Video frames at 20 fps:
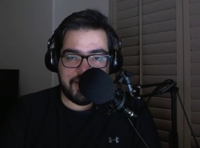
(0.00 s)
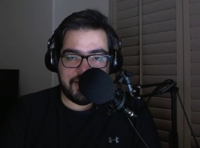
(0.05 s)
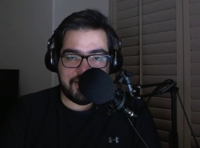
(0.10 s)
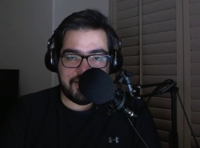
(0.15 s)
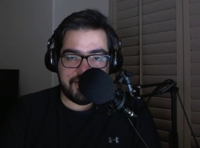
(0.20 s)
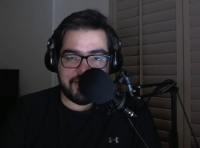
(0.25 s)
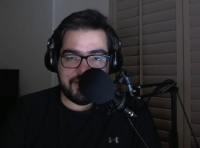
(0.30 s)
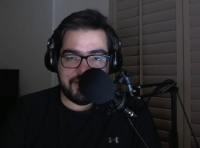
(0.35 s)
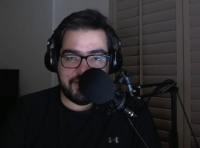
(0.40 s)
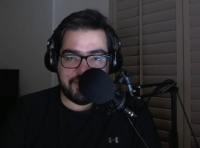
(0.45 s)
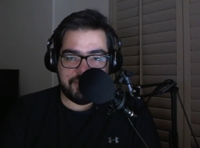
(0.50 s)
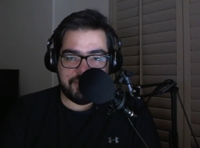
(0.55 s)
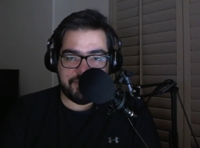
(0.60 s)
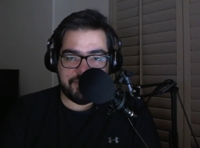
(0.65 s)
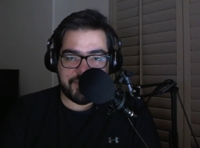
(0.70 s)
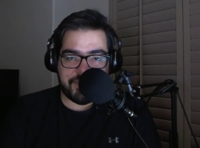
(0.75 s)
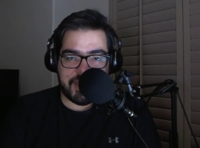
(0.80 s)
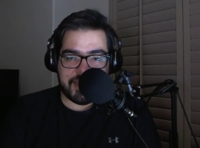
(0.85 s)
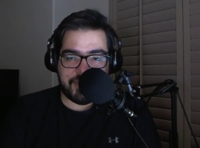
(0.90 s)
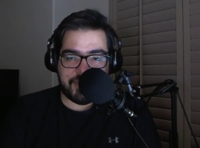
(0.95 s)
uh,
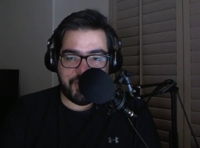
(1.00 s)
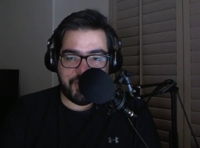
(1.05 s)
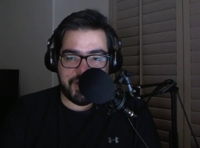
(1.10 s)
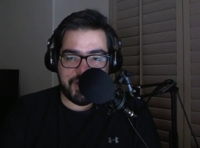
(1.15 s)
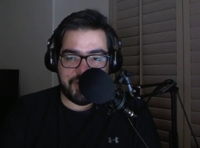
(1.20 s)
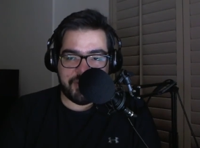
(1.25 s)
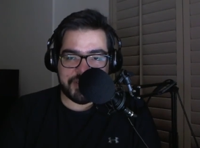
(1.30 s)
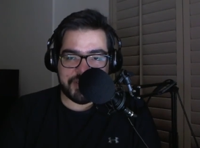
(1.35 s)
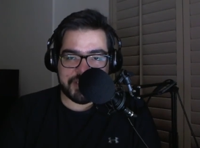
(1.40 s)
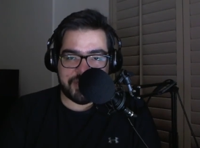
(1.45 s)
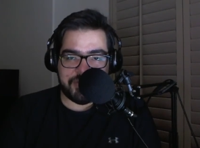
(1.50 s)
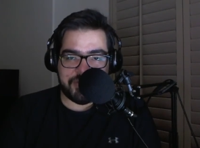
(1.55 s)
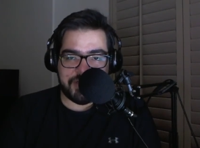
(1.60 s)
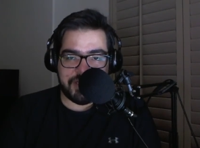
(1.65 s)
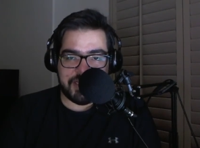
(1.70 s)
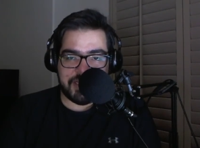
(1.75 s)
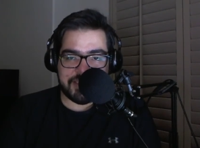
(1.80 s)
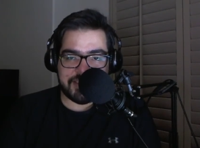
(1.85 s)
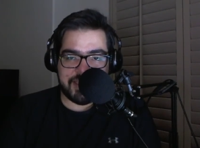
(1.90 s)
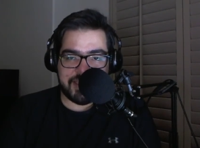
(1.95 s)
at the point at which I
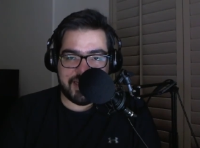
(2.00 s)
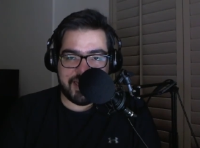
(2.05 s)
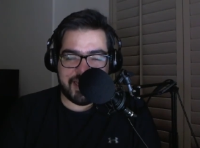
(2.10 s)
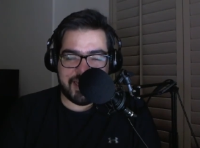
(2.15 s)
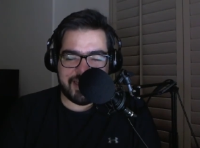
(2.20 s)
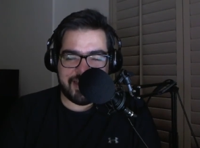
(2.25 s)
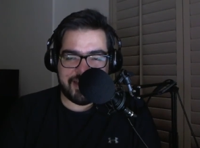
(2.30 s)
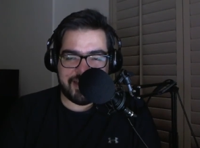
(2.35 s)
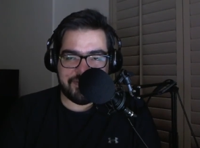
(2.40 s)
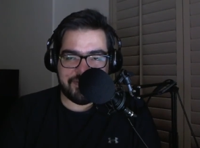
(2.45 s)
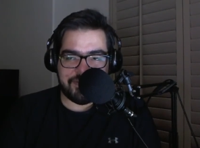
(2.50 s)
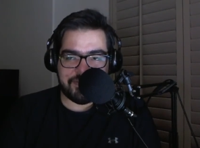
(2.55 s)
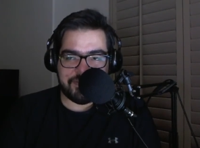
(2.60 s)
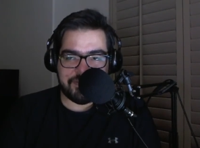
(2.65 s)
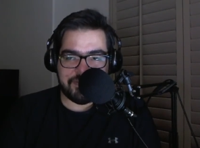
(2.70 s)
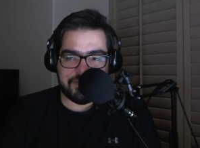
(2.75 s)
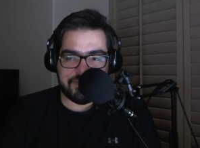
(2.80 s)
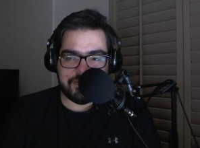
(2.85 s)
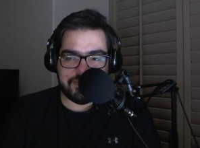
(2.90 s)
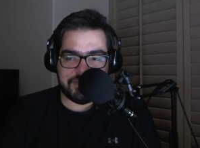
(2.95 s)
realized that, I kind of
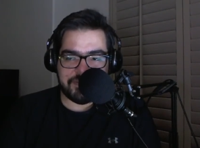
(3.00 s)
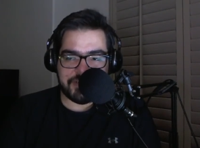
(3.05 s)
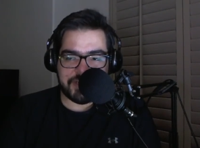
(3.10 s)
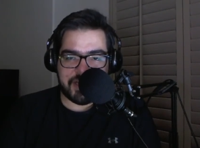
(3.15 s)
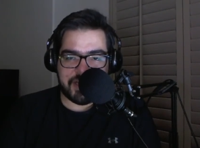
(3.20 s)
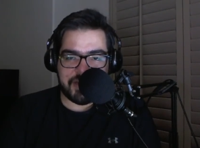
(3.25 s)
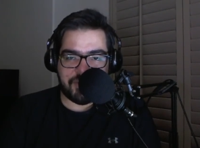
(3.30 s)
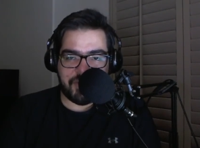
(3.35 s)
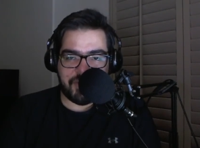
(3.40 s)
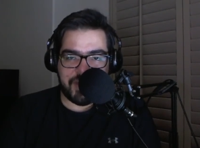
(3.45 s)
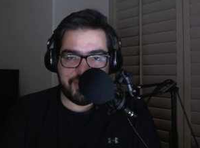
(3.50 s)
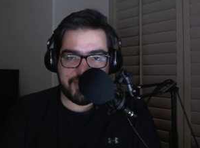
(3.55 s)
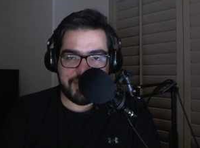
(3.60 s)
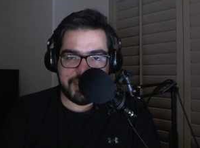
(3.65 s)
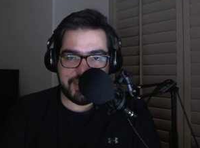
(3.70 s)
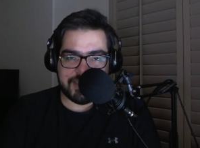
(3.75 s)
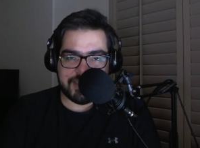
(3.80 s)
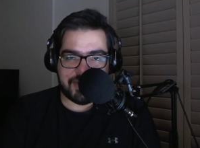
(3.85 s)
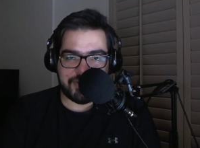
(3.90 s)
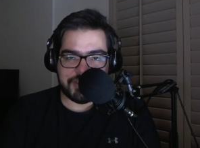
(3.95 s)
shied away
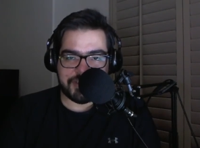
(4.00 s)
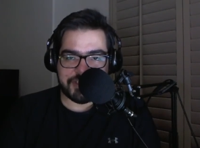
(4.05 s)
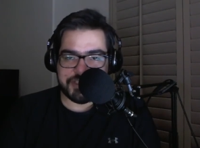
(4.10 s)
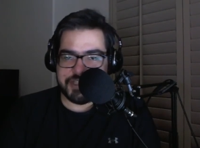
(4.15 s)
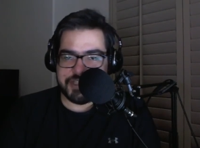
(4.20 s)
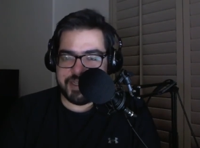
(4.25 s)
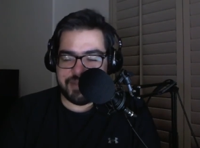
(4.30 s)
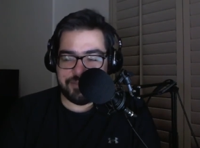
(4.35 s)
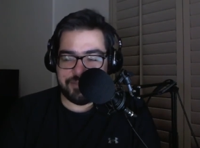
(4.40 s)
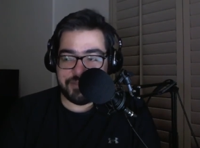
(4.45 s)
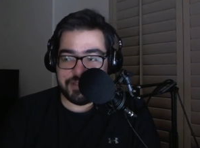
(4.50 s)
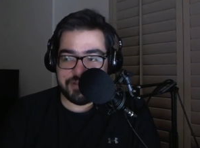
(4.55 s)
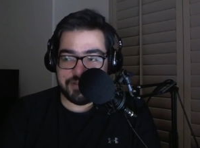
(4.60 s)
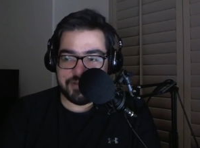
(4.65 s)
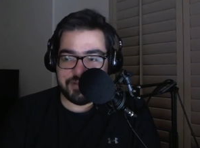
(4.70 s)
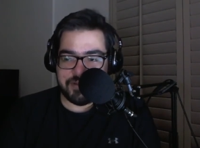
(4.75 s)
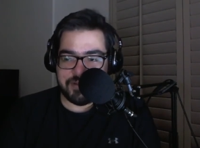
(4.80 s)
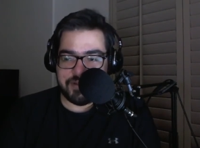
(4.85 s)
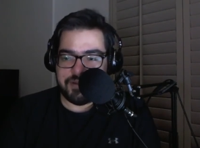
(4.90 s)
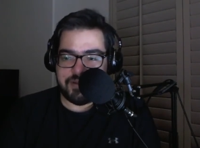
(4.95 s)
because I was ashamed
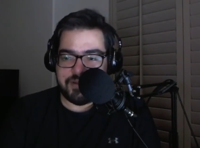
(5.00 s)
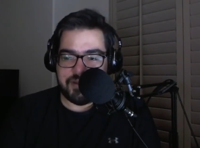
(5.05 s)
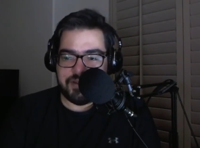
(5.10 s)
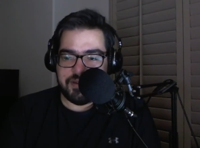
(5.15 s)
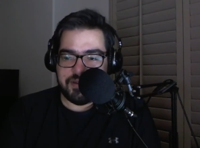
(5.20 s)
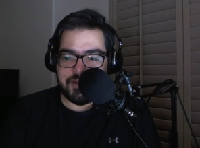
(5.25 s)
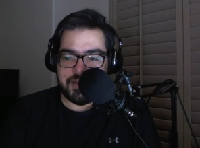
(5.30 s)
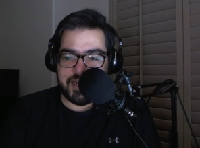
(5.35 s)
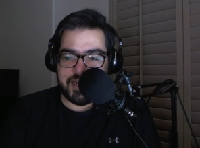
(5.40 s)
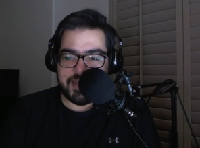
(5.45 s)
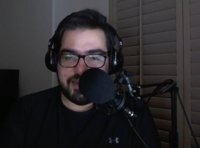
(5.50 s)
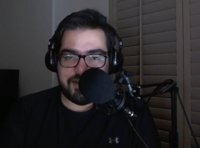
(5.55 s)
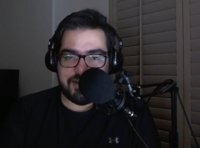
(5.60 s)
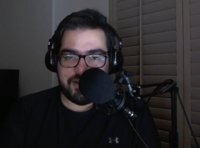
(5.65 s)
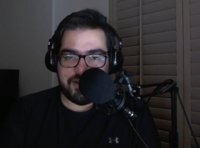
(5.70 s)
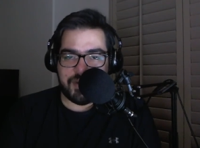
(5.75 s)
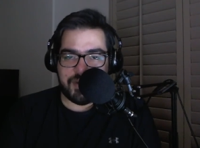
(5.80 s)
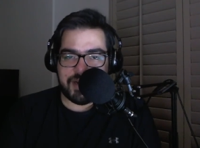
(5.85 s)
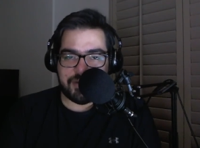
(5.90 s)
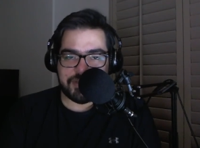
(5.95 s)
that I didn't know
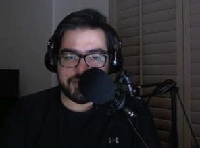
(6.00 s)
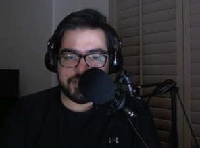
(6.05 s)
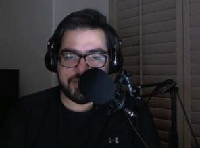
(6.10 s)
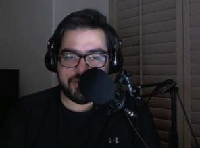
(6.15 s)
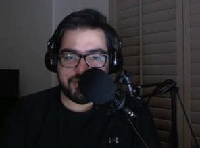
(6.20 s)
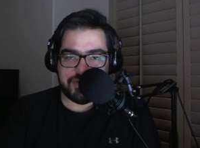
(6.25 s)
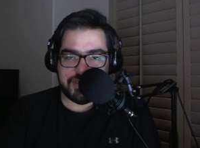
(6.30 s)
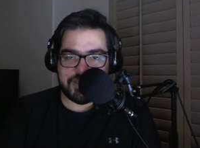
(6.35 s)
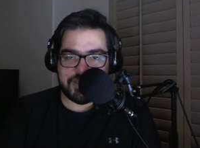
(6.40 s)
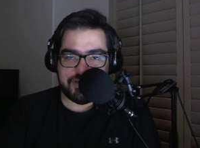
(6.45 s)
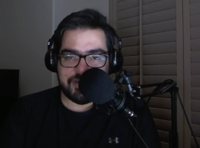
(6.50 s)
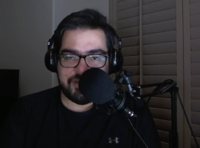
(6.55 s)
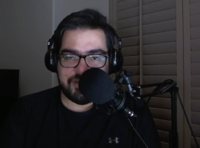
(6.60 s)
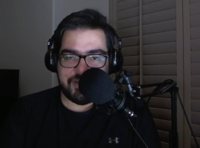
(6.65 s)
what I was doing.